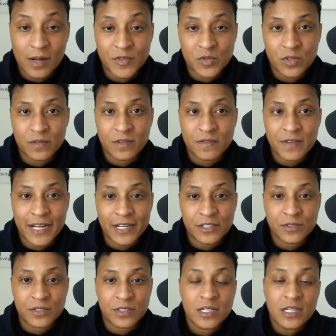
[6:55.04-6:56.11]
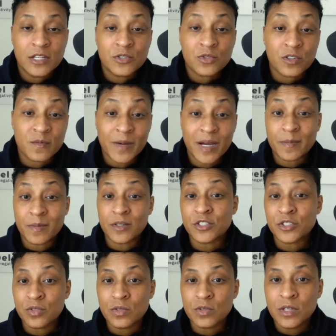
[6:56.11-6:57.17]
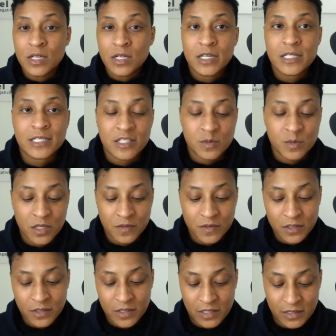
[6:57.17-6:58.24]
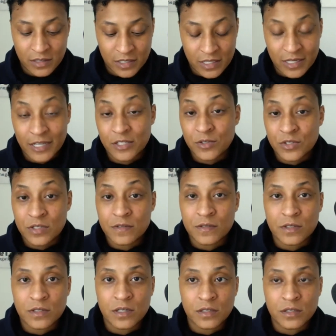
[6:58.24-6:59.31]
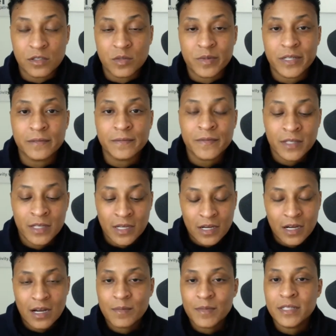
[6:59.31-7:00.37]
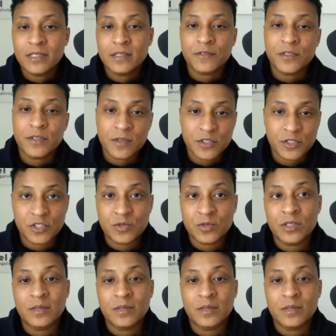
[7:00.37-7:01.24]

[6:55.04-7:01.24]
sort of a factor in sort of my personal assessment of it, and I use it for a little bit. But then the free version's really